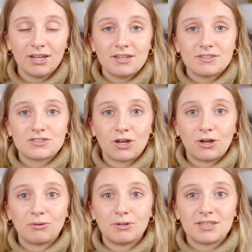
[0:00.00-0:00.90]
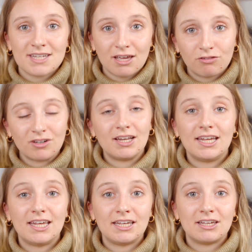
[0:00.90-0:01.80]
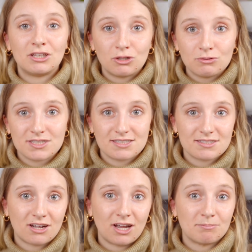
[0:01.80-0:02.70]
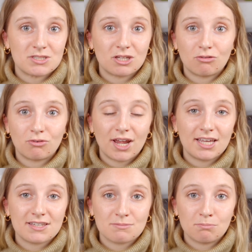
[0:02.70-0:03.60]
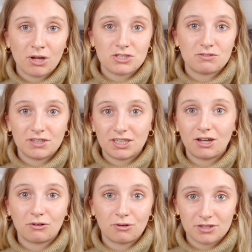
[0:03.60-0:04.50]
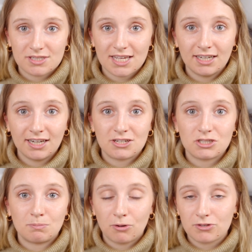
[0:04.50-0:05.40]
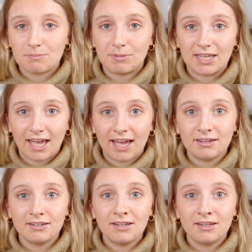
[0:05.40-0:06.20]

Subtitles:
So definitely use this time to create as much video content as you possibly can,